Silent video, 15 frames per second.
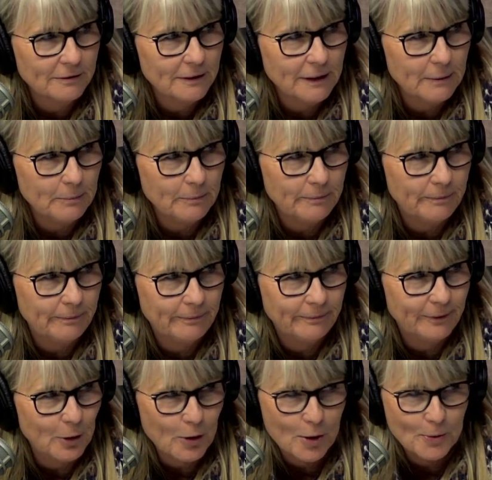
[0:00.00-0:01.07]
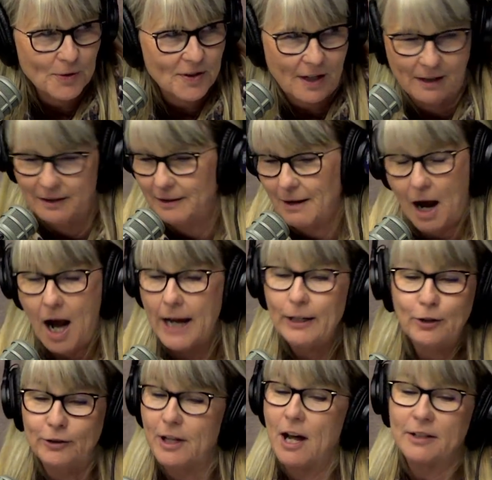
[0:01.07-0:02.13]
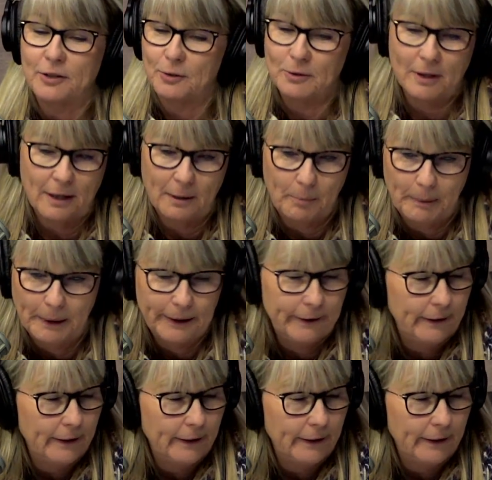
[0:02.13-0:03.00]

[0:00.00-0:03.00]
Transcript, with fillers: in their own skin. I could not do that, but...